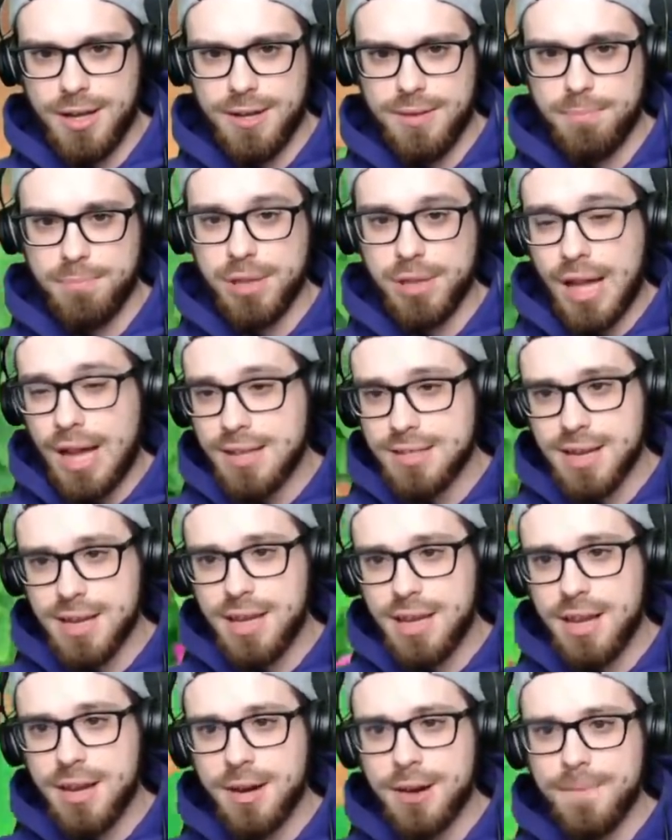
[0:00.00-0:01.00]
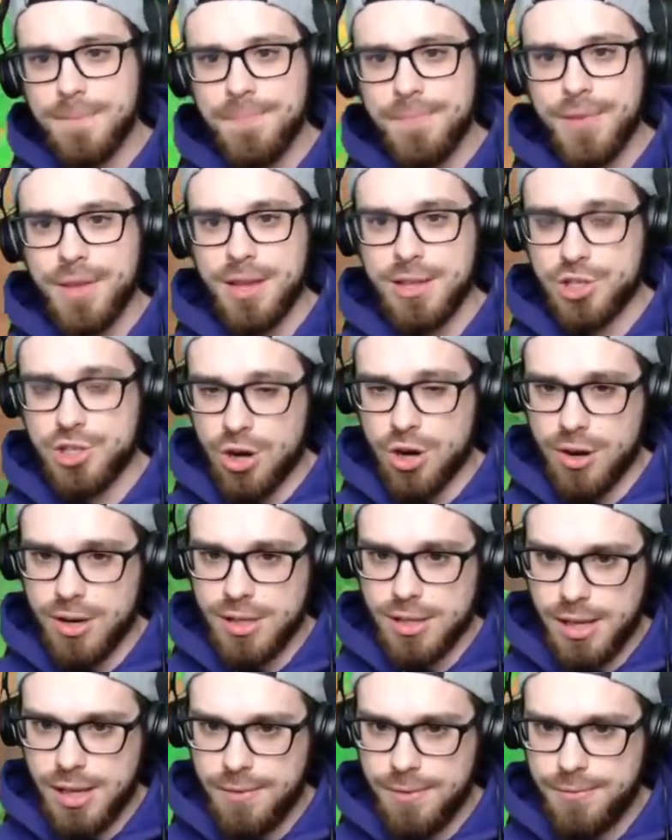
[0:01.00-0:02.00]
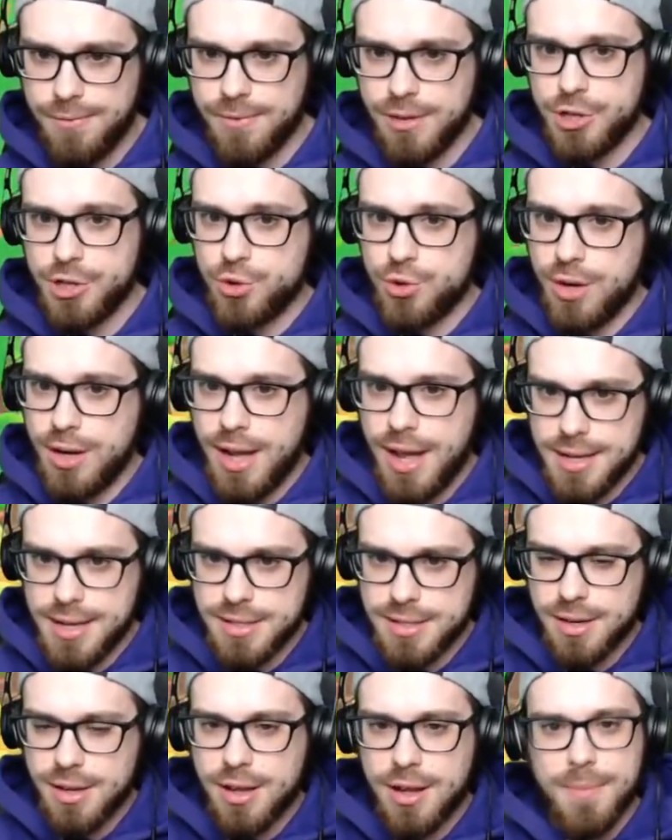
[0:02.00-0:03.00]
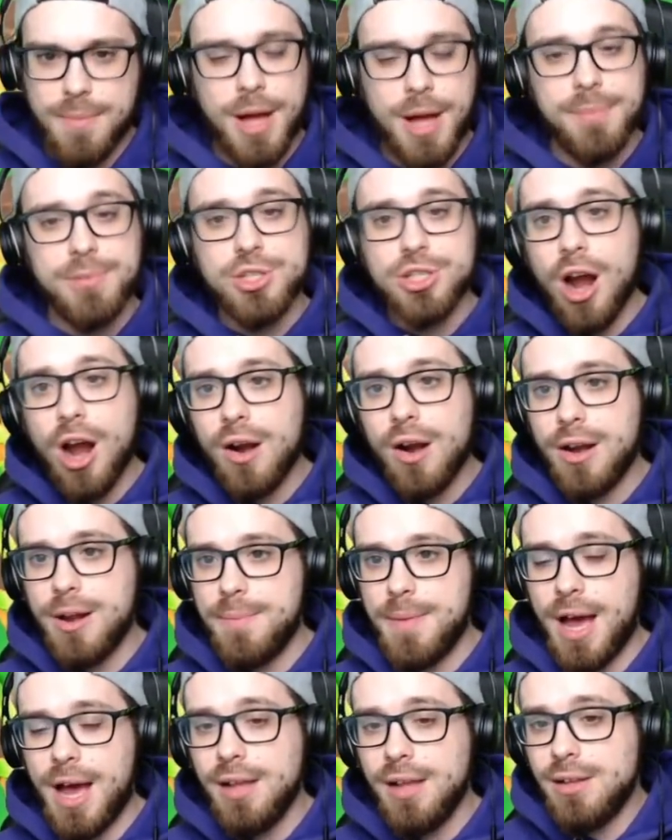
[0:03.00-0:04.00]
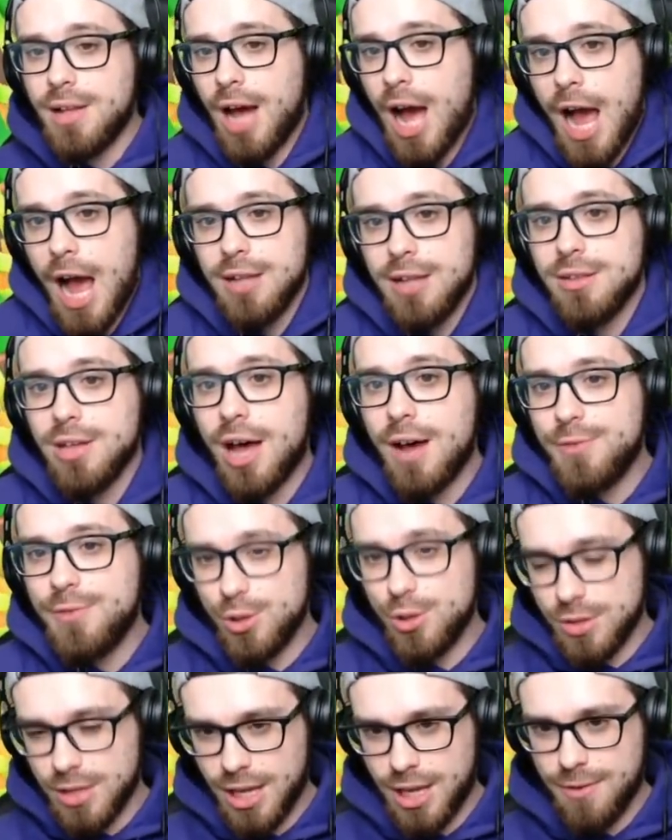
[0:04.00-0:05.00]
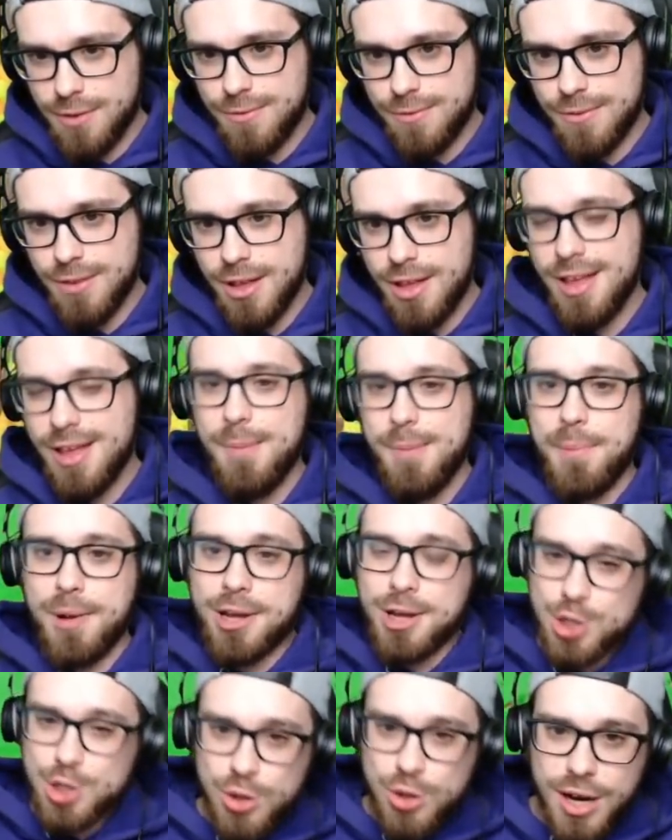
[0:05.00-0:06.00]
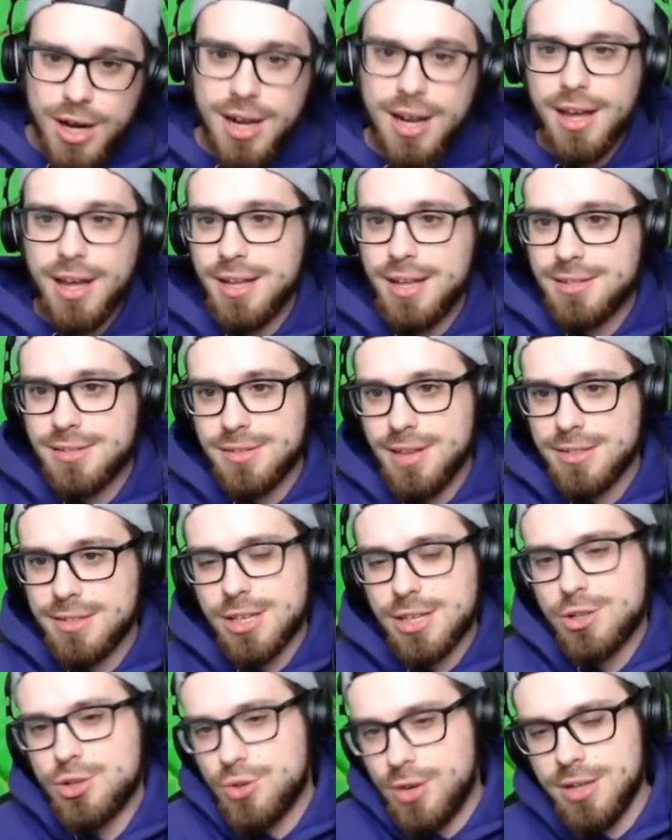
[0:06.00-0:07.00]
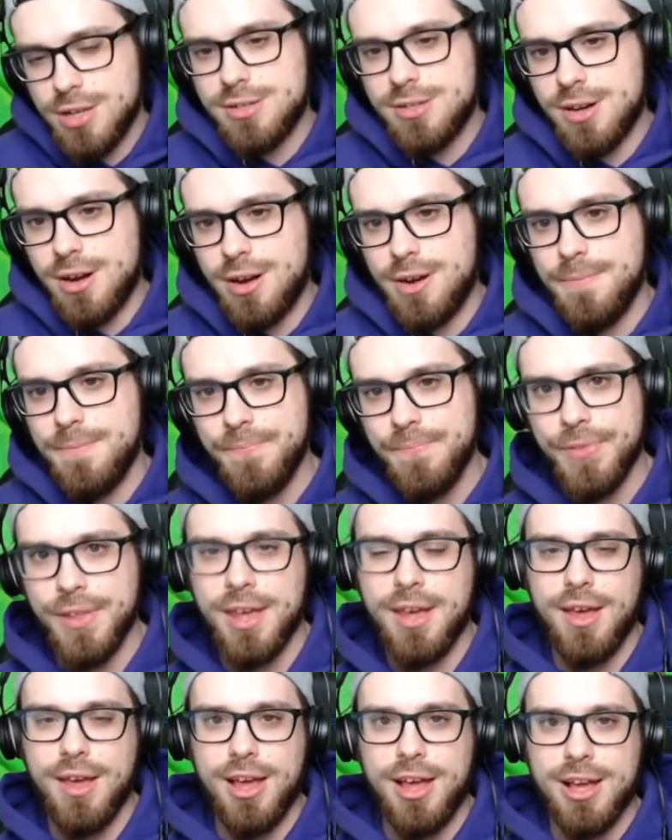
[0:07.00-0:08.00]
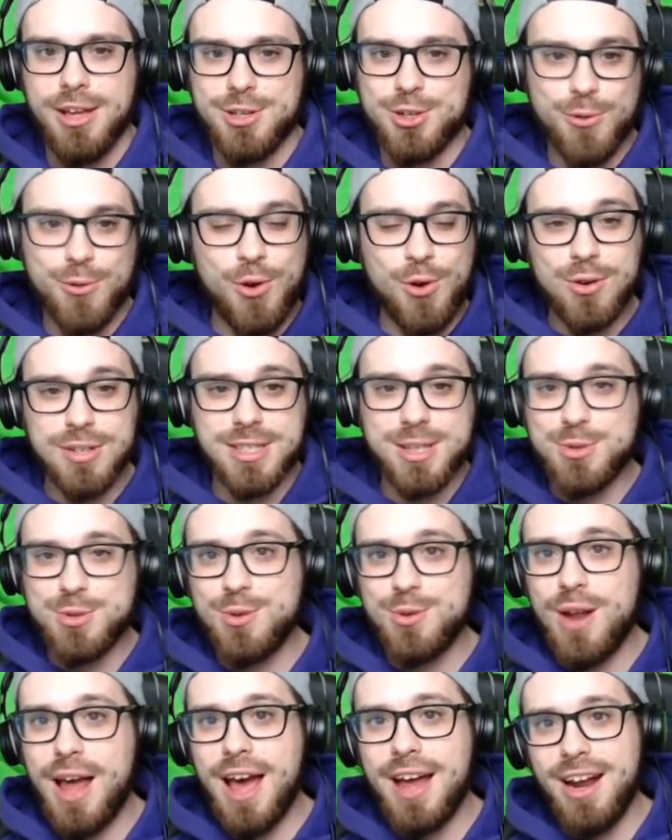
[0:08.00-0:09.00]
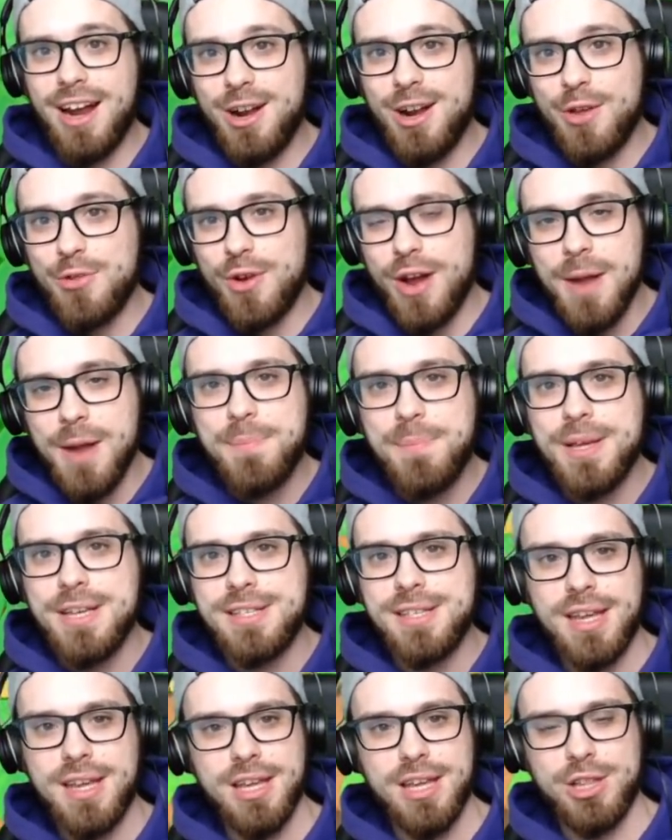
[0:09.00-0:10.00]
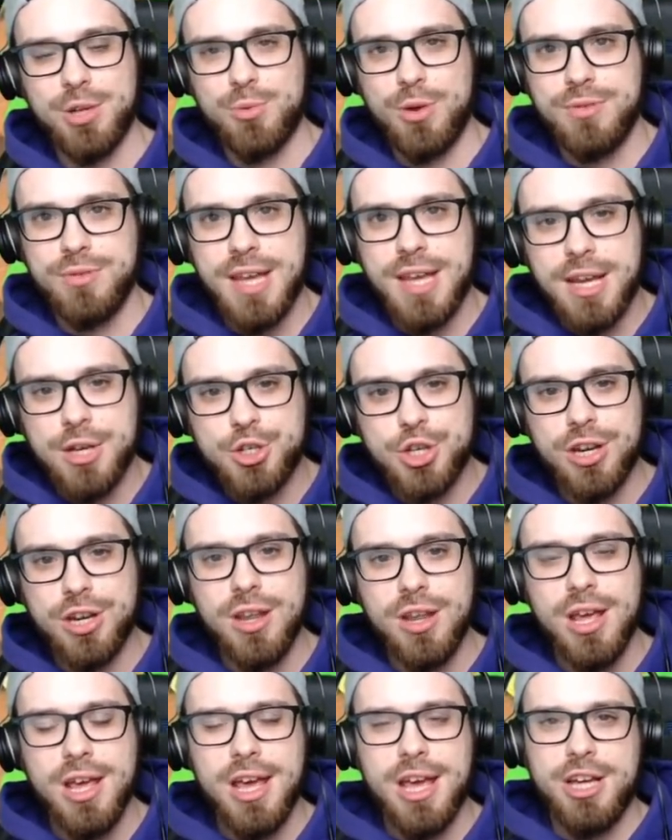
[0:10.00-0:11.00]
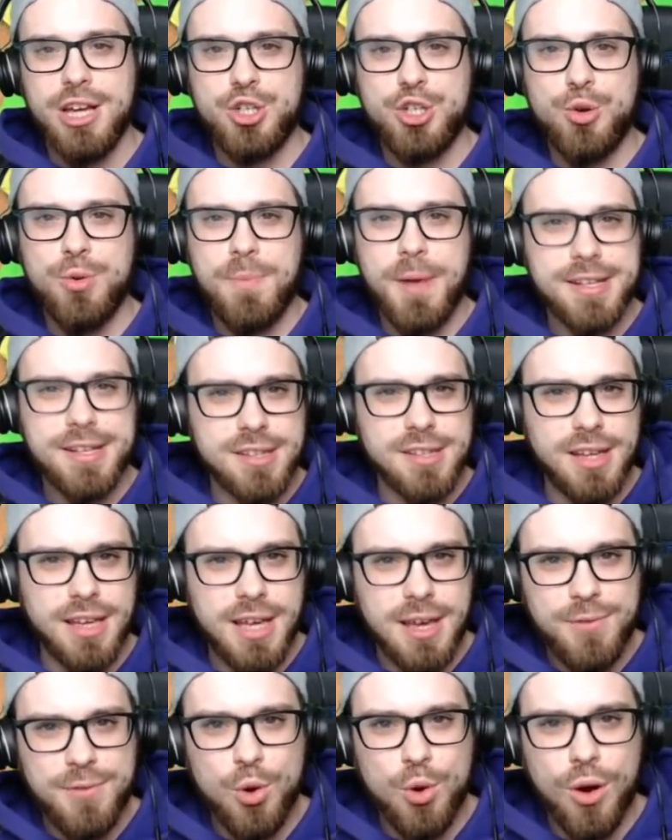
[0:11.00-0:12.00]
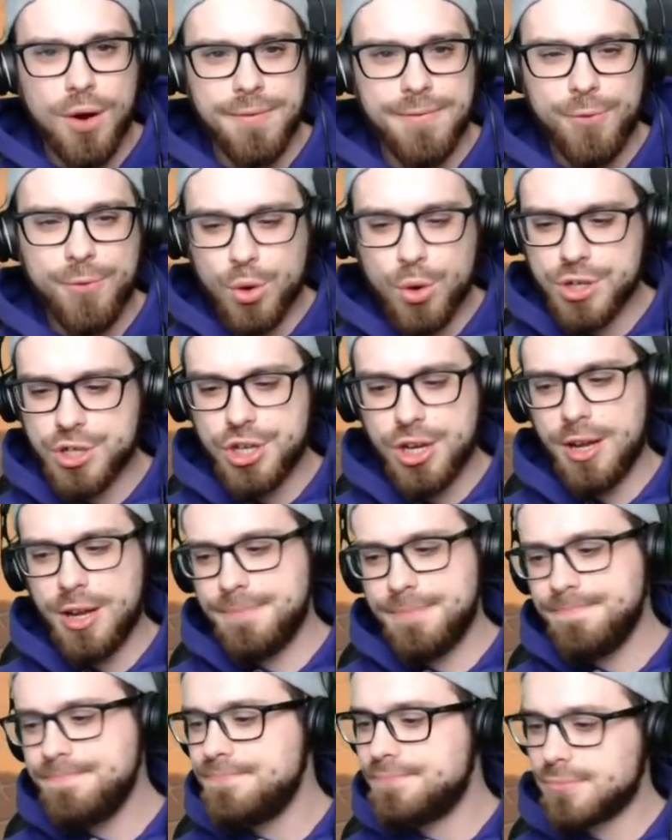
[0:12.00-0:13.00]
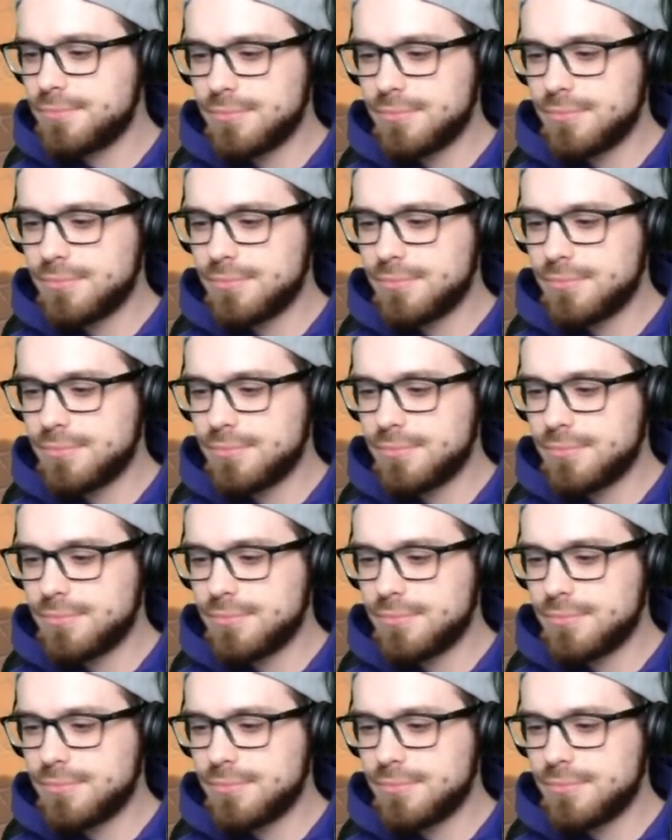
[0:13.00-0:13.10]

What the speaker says: plaza here. Sorry, Leaf, Katrina has to come. I'm sorry, man. I love you, Leaf. But Katrina, it's Katrina's turn. So, of course, this would add another NPC in the rotation. She would basically give you a fortune,